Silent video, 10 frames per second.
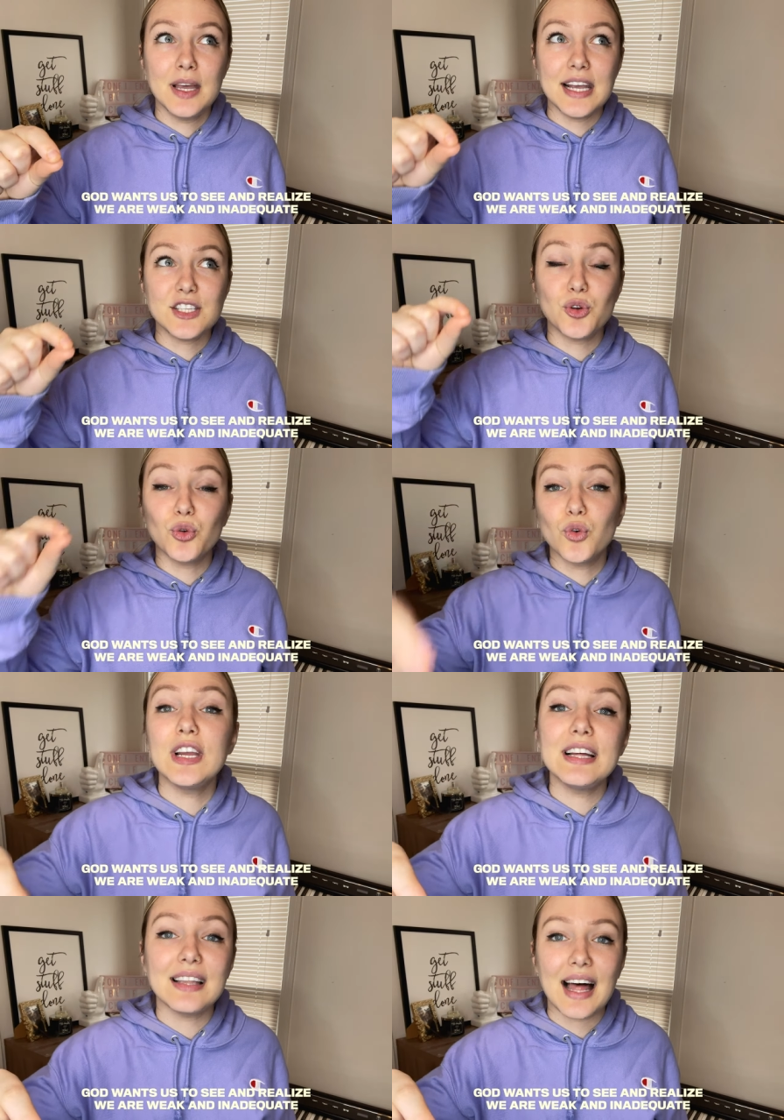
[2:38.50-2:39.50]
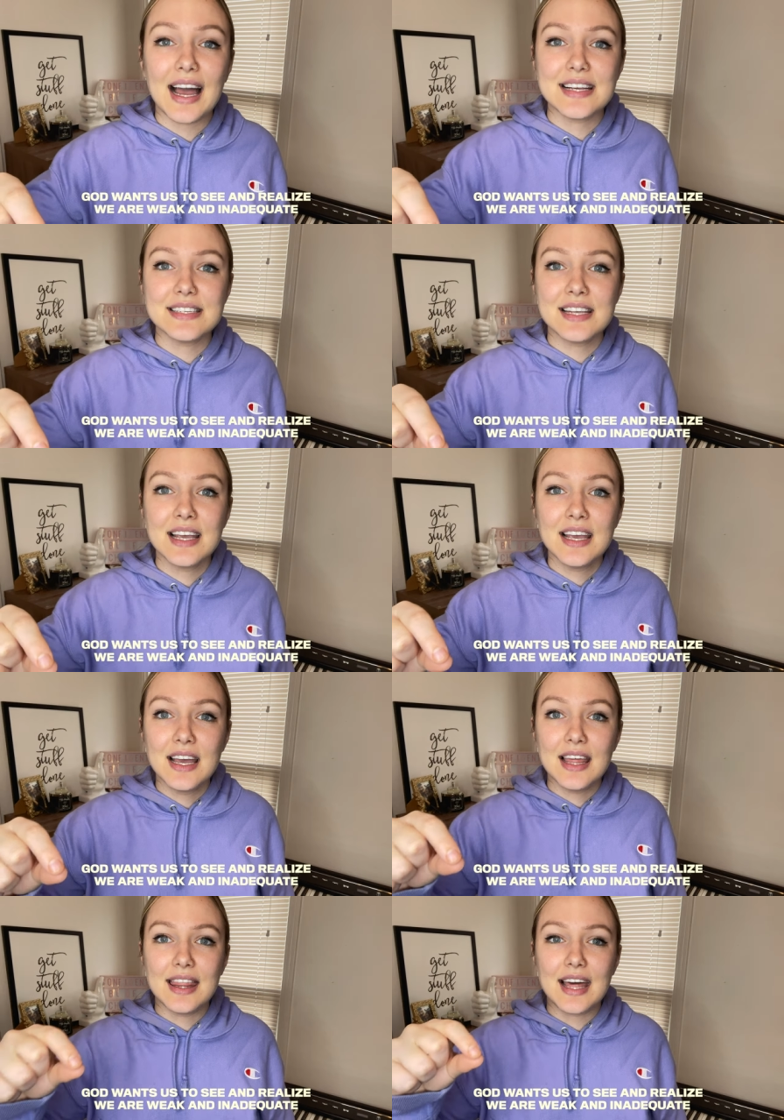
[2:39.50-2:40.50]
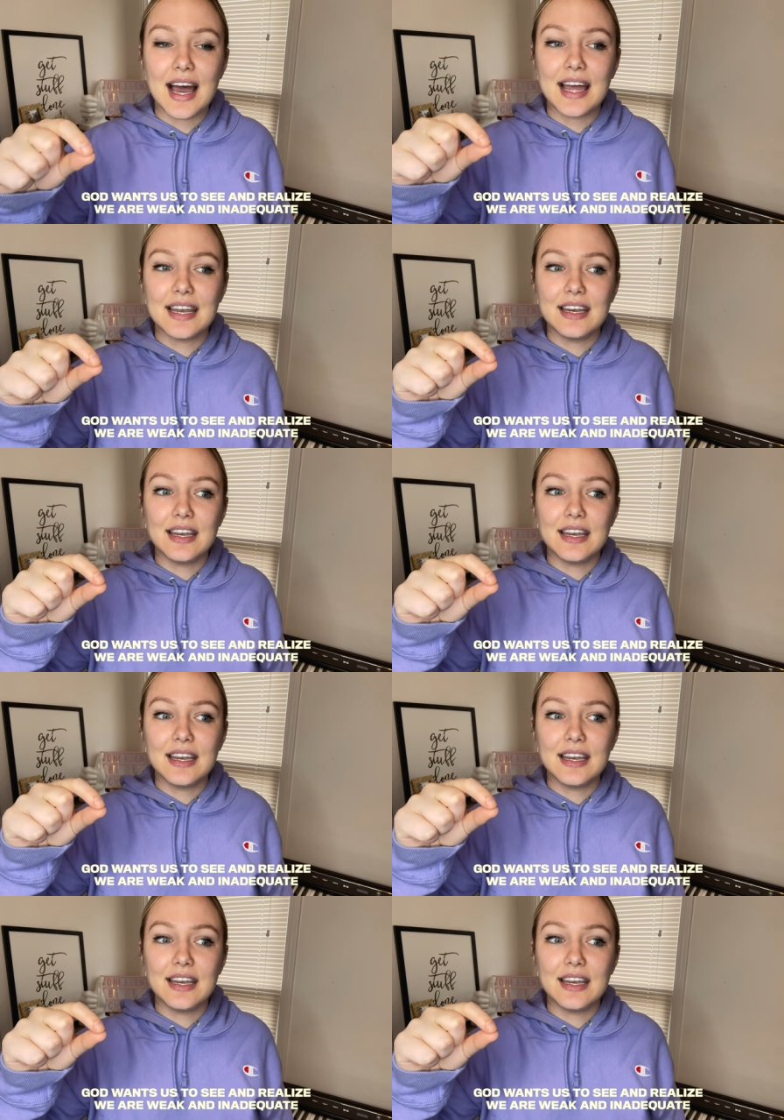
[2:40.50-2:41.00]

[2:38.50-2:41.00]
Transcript: and to realize that